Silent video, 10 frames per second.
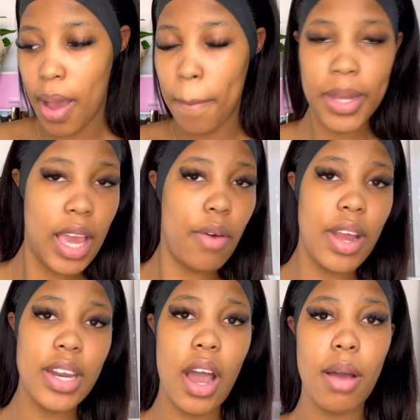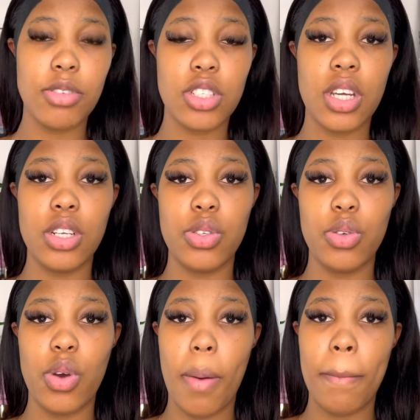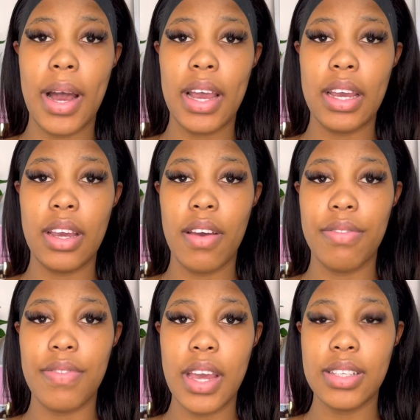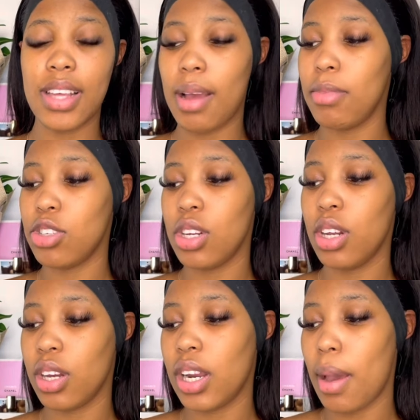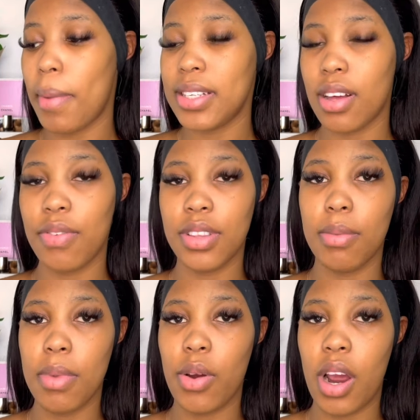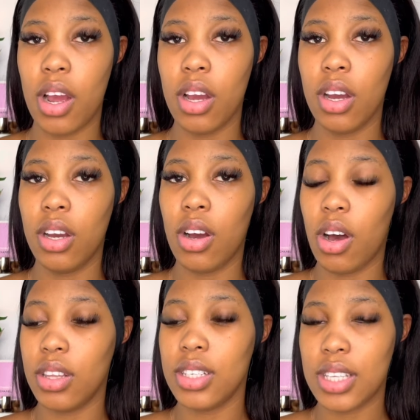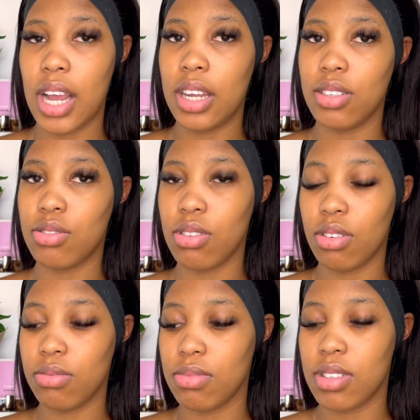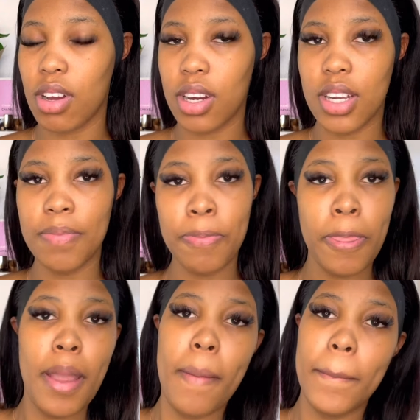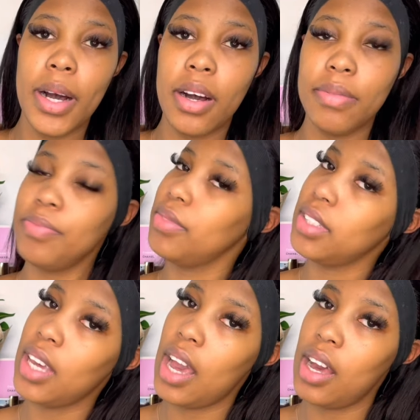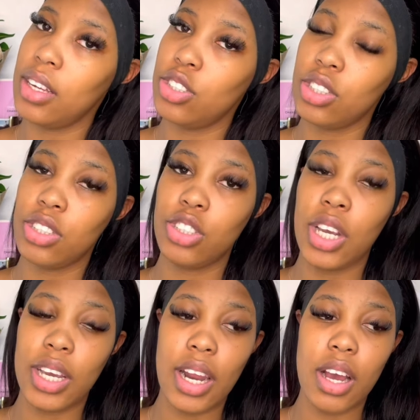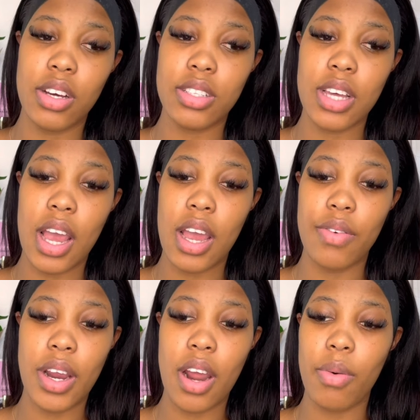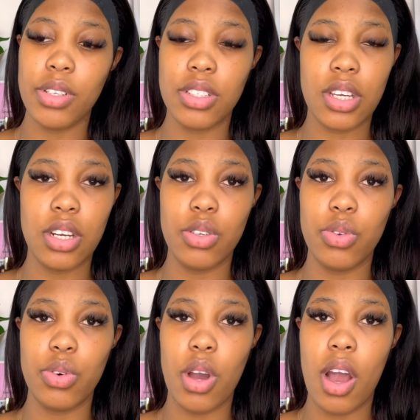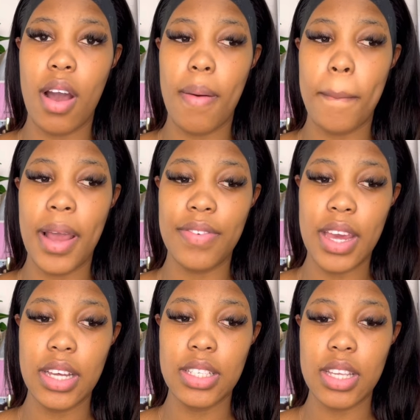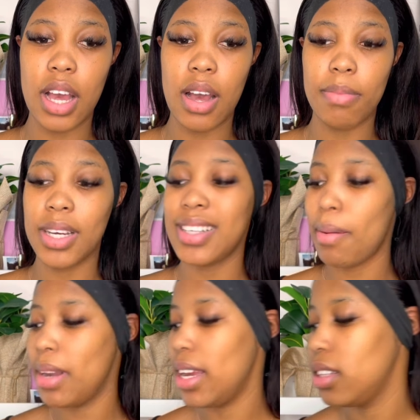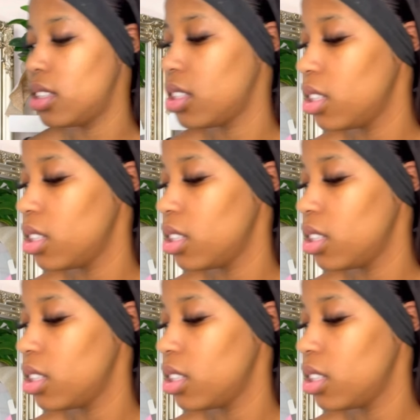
But yeah, right now I'm just gonna do my face. I'm literally looking at myself in the mirror on the side, so sorry, but yeah, just check it out. And right now we're just gonna do my face because I'm late.